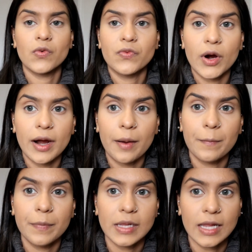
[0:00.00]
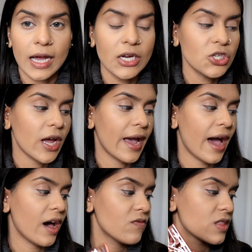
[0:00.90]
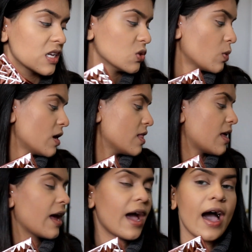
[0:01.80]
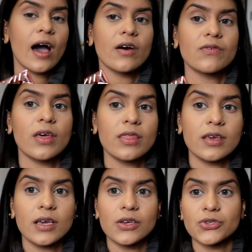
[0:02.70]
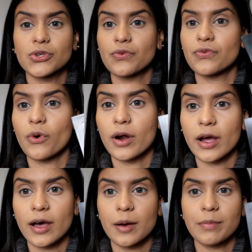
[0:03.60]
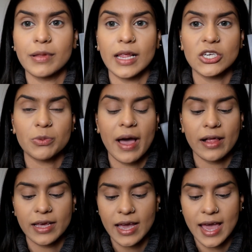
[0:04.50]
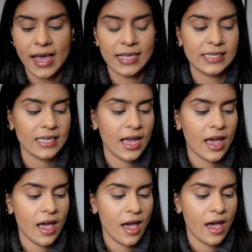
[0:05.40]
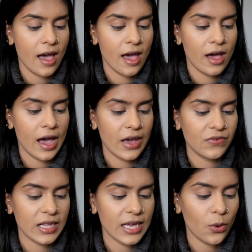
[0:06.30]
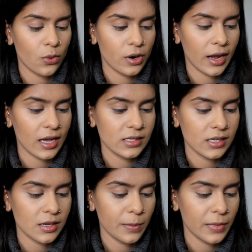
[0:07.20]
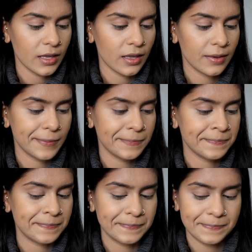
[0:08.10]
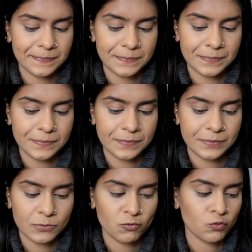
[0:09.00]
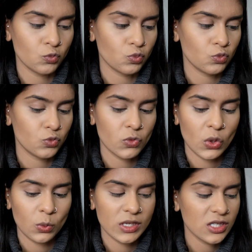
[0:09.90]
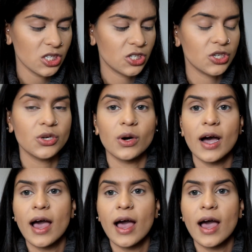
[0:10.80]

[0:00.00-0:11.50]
For blush, I have this one, and then I have the Sephora blush palette, and I feel like Orgasm, what to do?